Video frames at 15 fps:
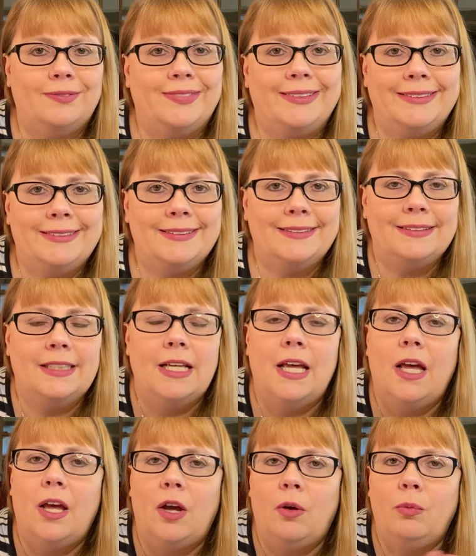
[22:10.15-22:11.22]

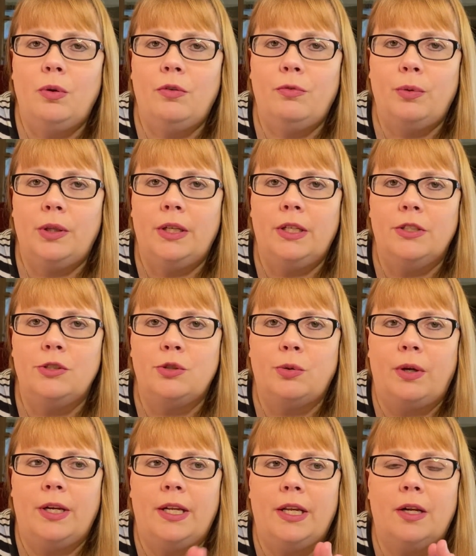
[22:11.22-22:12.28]
I would have really
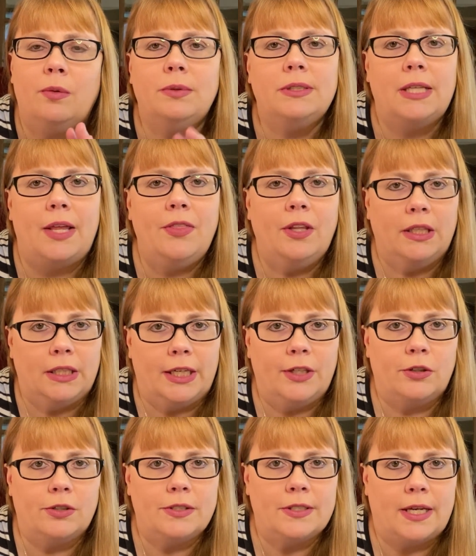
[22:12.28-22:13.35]
enjoyed it. It was on the
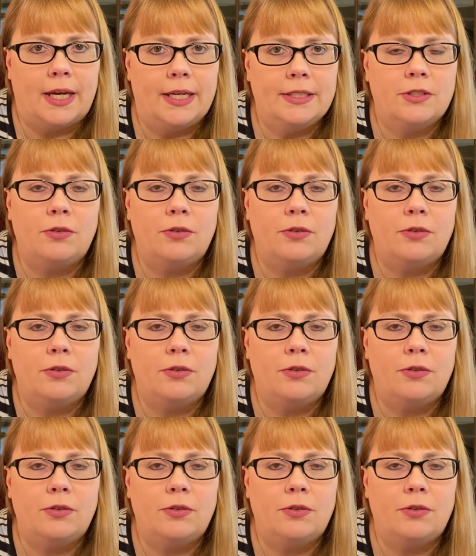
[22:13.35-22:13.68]
lighter side.